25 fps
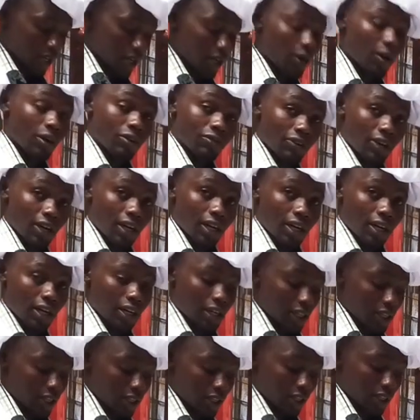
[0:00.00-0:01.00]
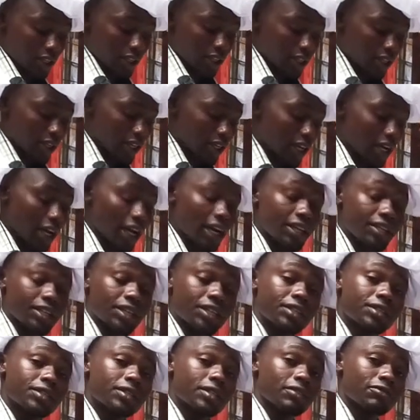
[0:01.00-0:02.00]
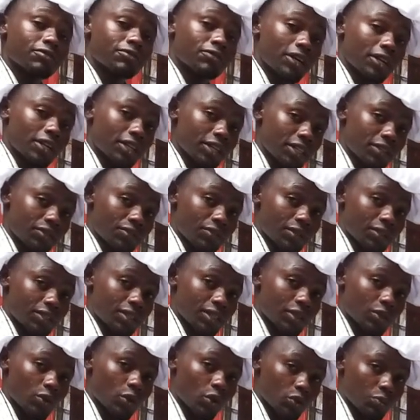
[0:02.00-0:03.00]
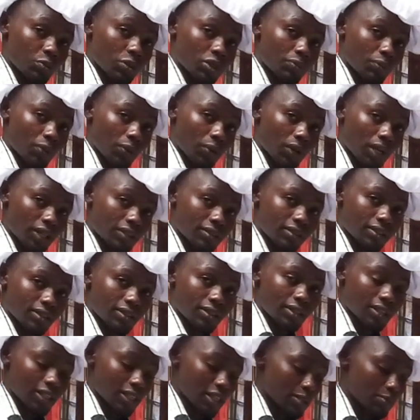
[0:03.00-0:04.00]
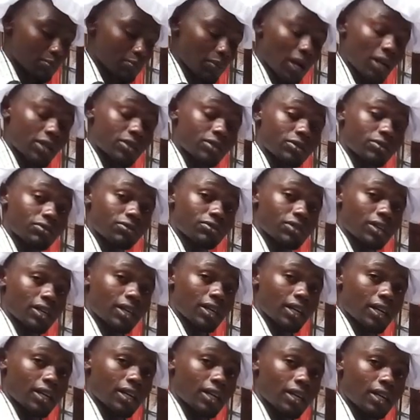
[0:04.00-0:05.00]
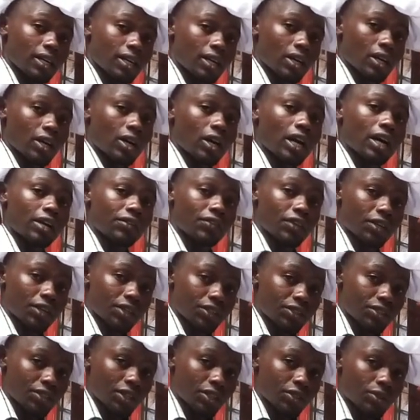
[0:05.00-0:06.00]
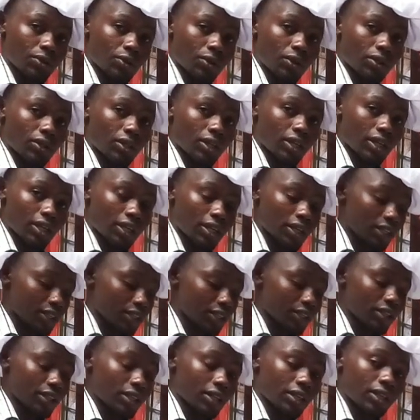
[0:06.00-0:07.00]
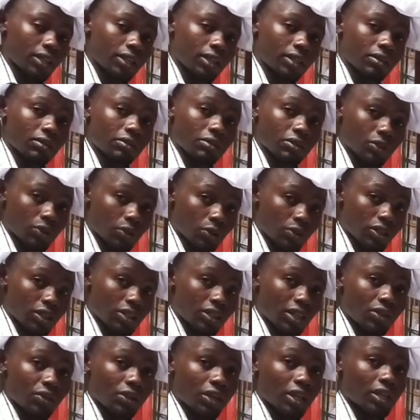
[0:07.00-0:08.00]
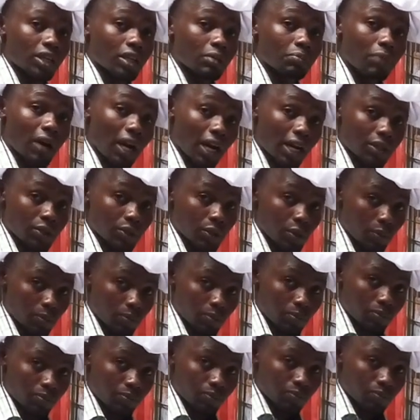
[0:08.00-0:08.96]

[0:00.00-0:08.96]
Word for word: Uh, however, uh, I did uh, find an interest in government products as part of uh, the rich natural uh, uh, resources that we can get back at home,